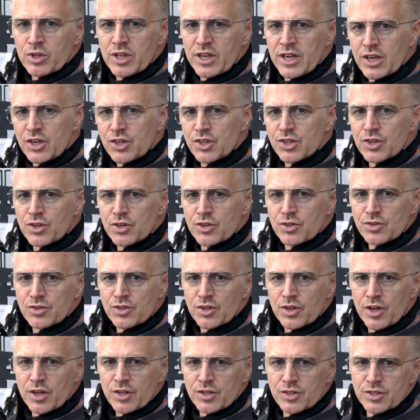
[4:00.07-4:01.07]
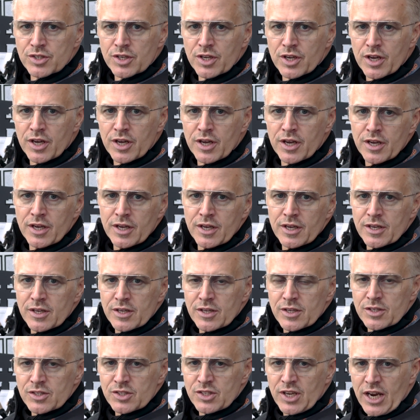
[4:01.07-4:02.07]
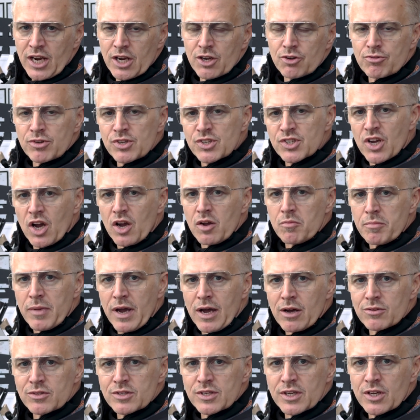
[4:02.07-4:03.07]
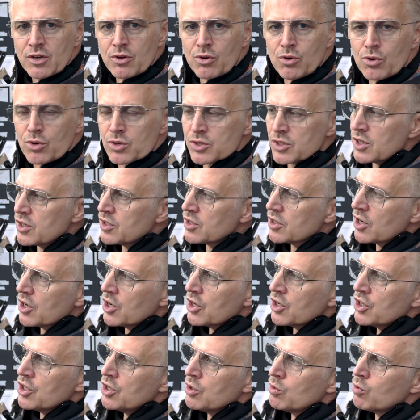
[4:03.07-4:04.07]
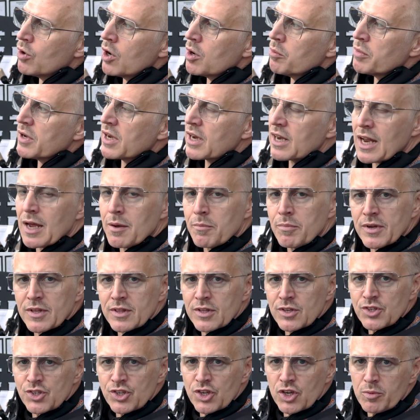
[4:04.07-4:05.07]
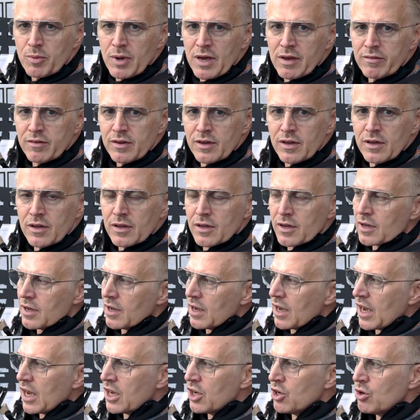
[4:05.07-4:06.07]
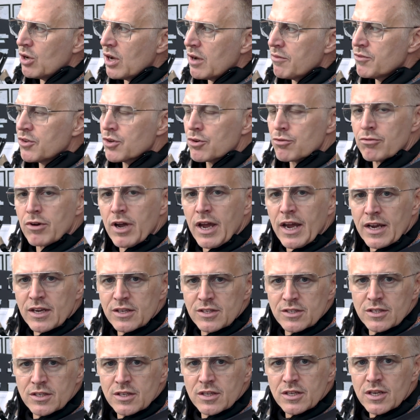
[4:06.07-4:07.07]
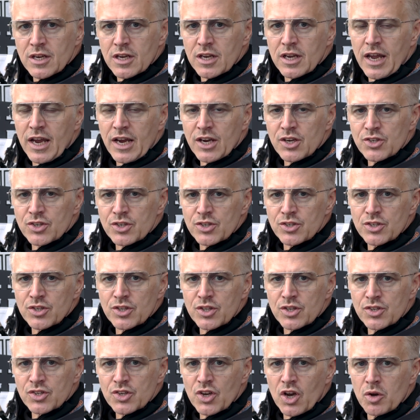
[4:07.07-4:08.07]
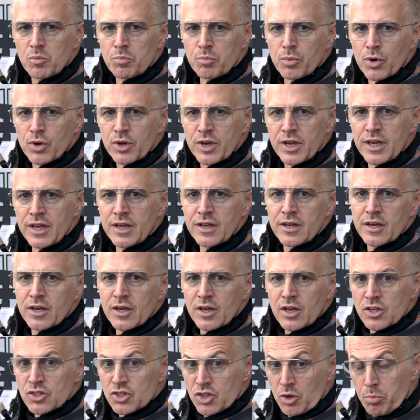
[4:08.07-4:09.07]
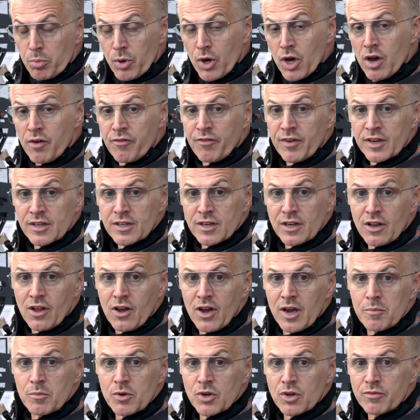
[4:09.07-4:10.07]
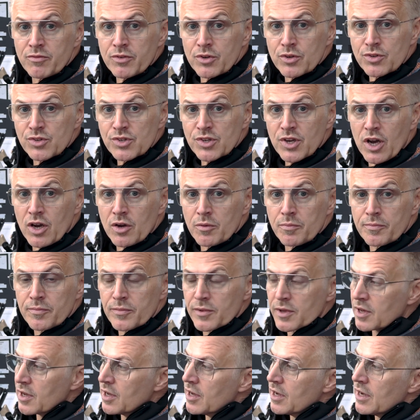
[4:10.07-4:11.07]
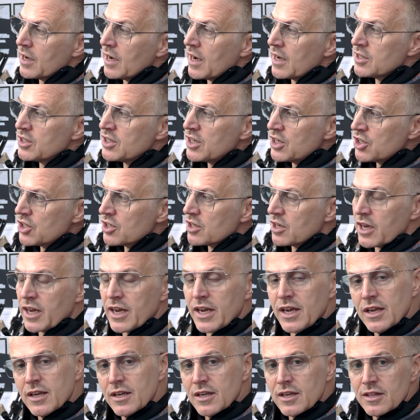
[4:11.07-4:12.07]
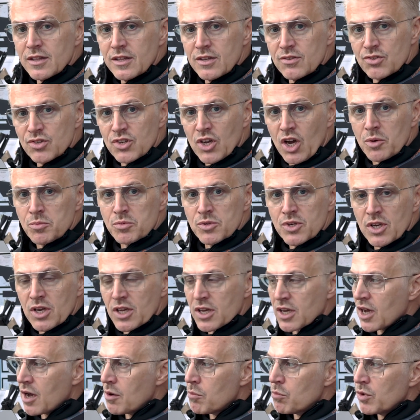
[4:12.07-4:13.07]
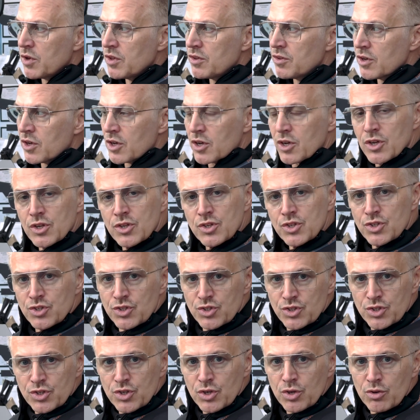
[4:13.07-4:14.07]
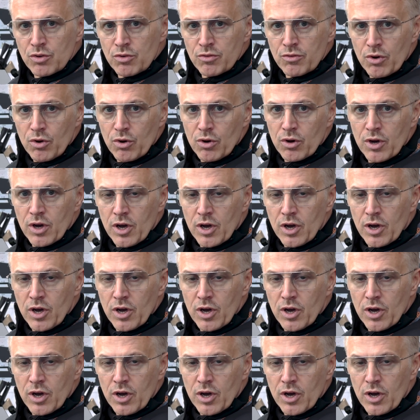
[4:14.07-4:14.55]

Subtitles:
the issues that secondary scope mounting causes. You won't be clamping the tube ever, and you have direct connection to the scope body, so perfect alignment of your scope. Additionally, this scope's going to come with two